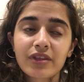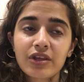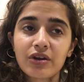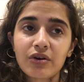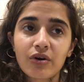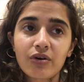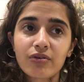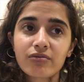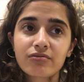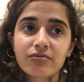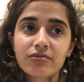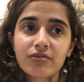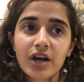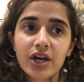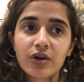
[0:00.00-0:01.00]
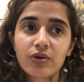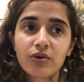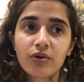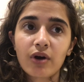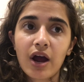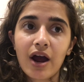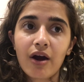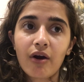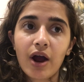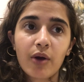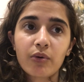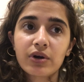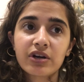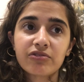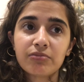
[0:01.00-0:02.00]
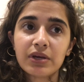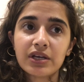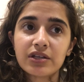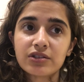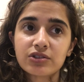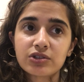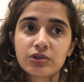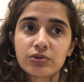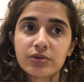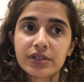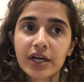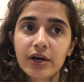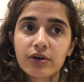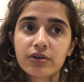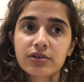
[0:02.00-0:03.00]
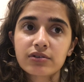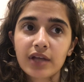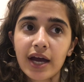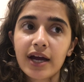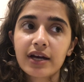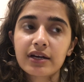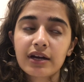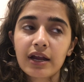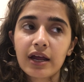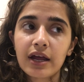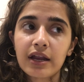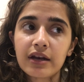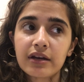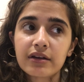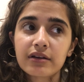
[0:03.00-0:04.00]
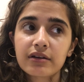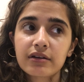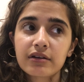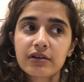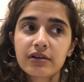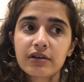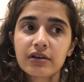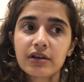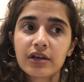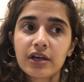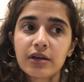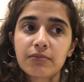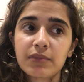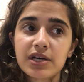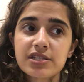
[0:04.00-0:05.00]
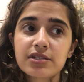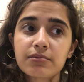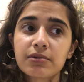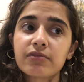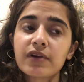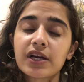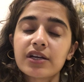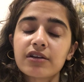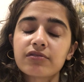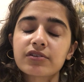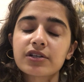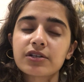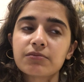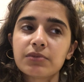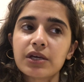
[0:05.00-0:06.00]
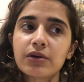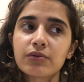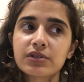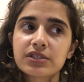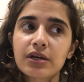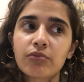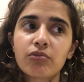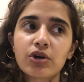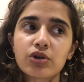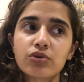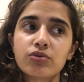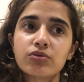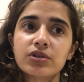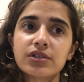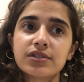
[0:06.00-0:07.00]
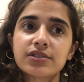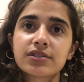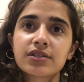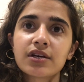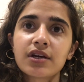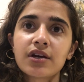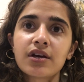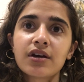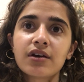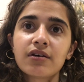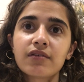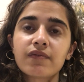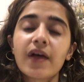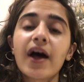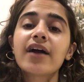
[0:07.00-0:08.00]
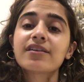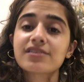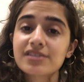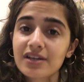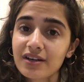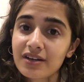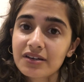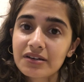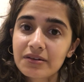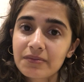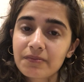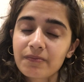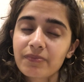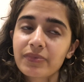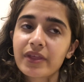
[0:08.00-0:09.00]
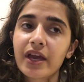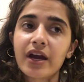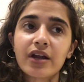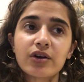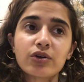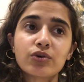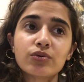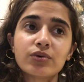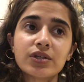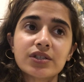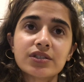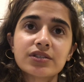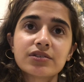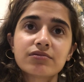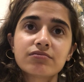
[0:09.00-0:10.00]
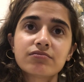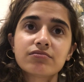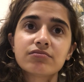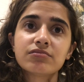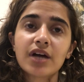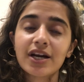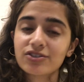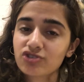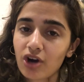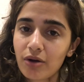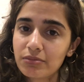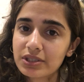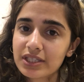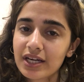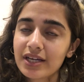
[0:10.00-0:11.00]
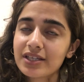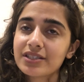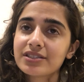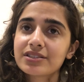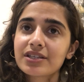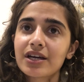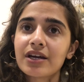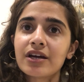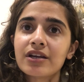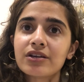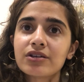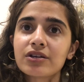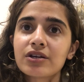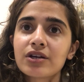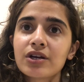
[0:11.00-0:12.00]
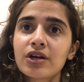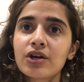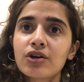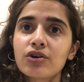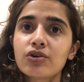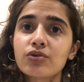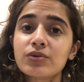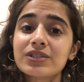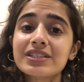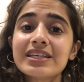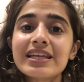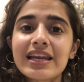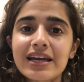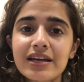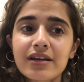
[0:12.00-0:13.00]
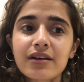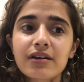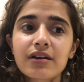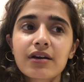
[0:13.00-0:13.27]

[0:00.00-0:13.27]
you know, I don't know how I wouldn't have made it through without that. And it must have been very difficult being with someone who was that sick and who was that traumatized and who was healing.